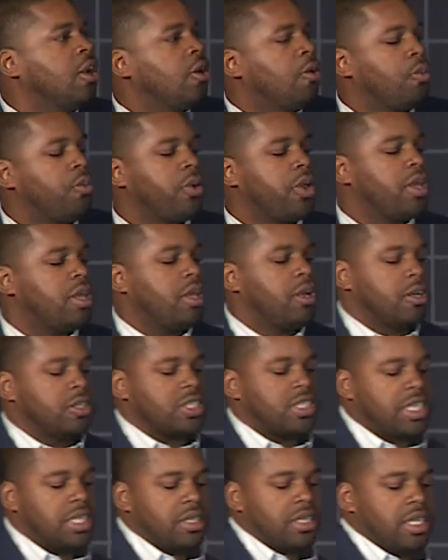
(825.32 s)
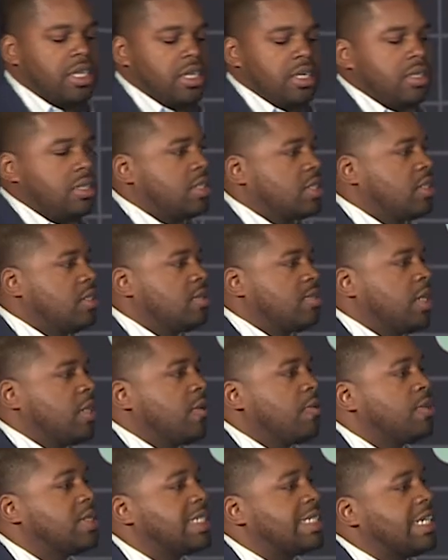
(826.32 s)
Sidley,
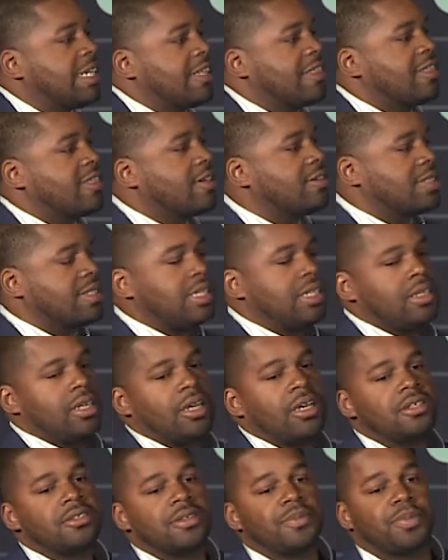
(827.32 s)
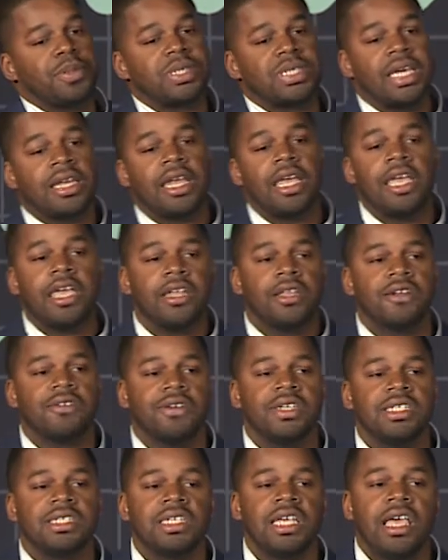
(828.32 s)
was seeing a 1,300%
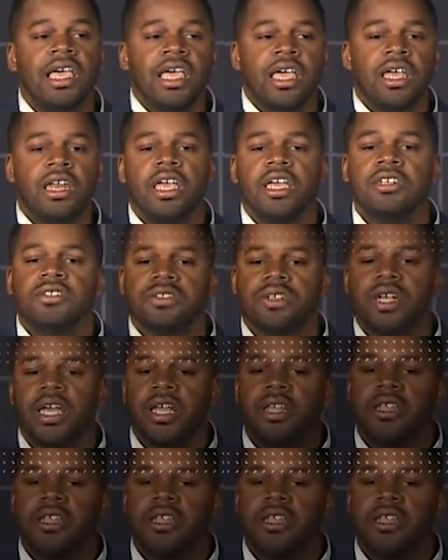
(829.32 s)
increase in intranet